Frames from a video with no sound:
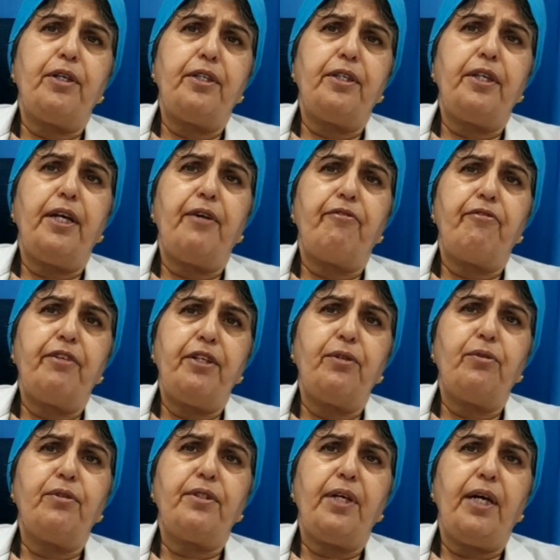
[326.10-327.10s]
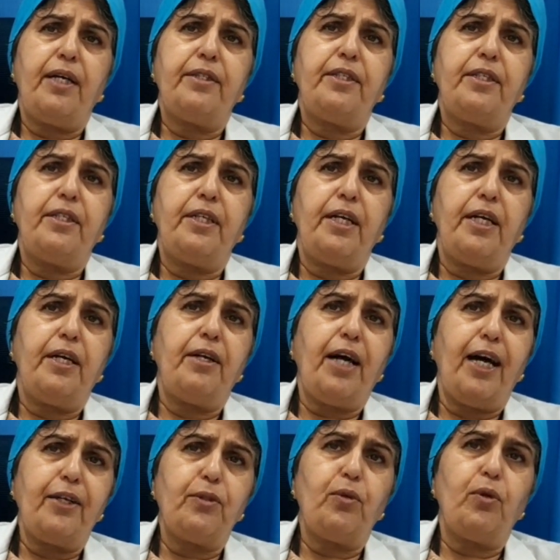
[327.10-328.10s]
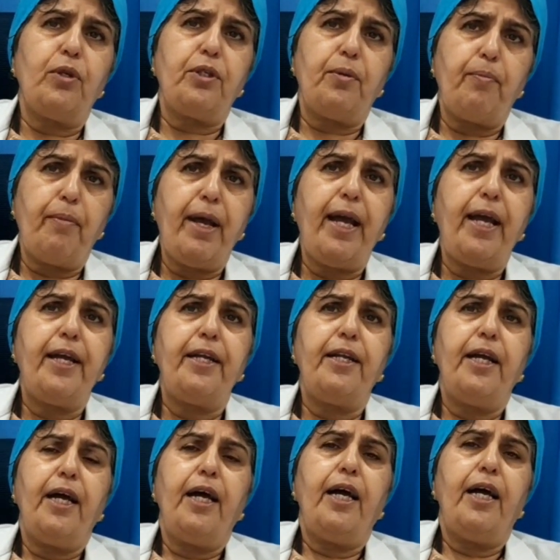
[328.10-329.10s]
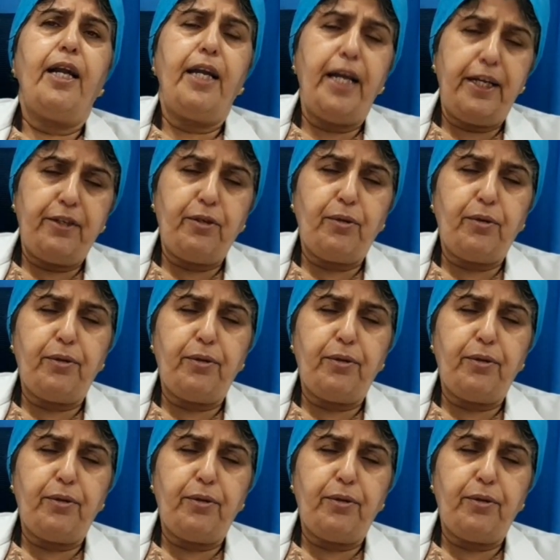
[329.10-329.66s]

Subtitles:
in the fetus and in the adult male later